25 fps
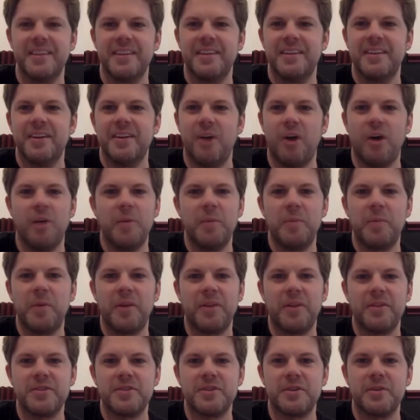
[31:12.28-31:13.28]
No, Allman
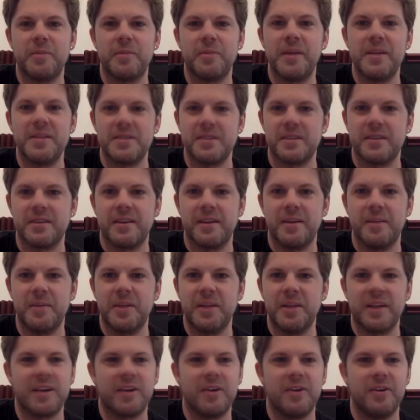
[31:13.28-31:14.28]
Brothers are amazing. I
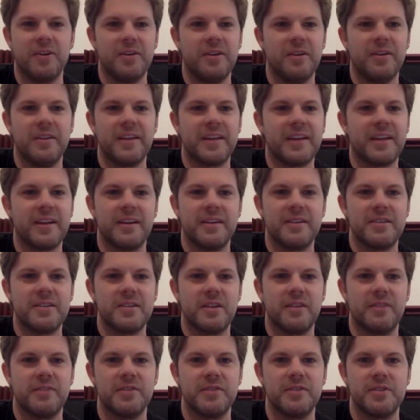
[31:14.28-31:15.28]
mean, like all that kind of
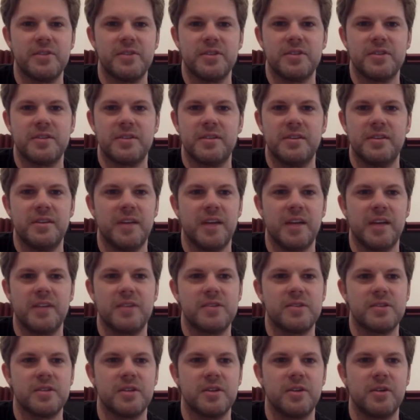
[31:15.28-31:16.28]
stuff is just, yeah,
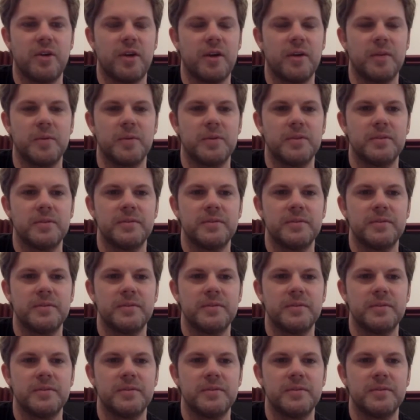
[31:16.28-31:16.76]
it's just incredible.